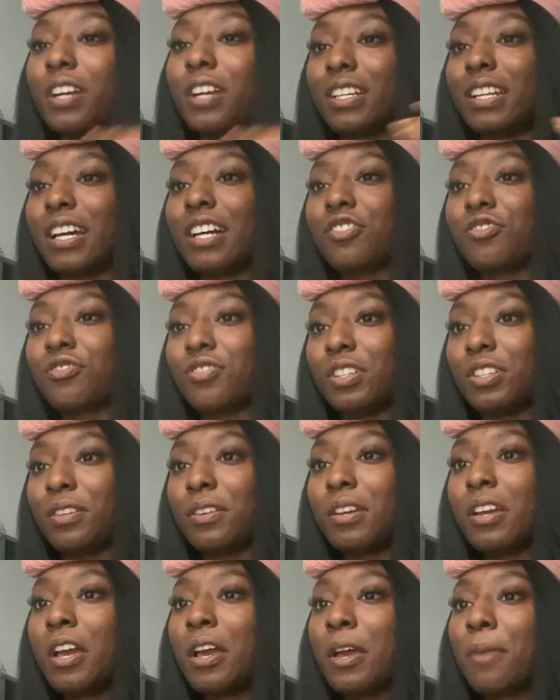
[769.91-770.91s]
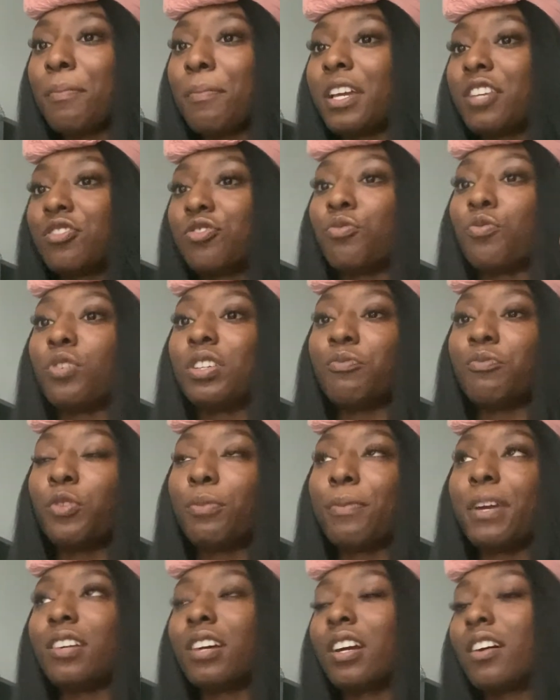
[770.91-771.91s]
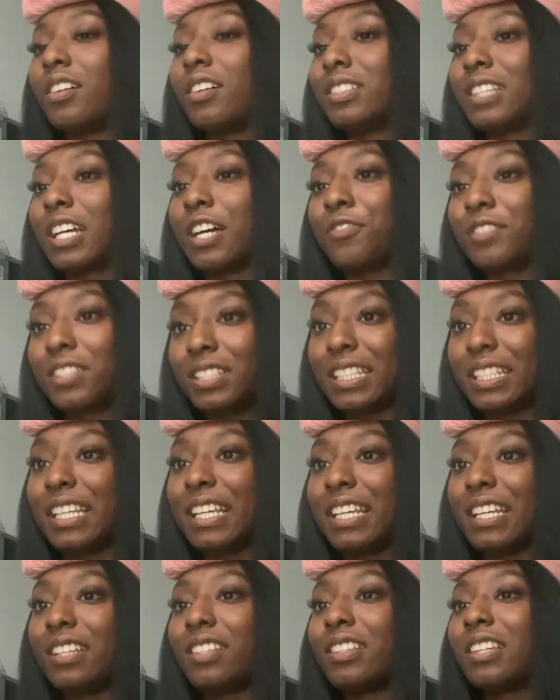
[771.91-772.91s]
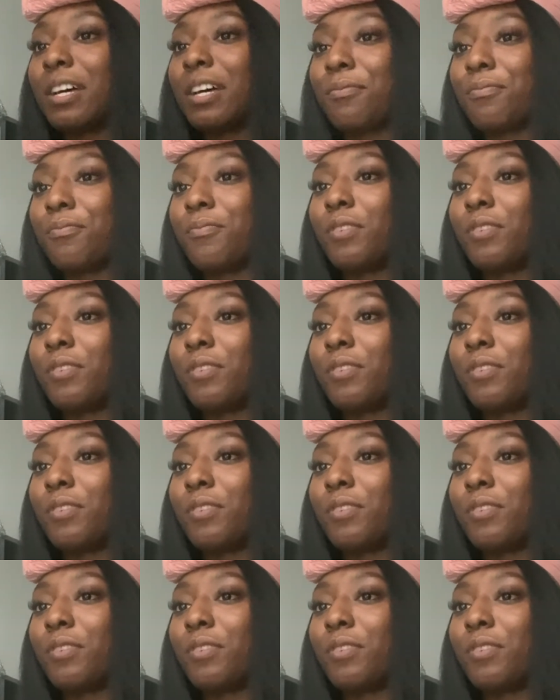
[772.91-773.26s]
and actually make sure we make ourselves seen, that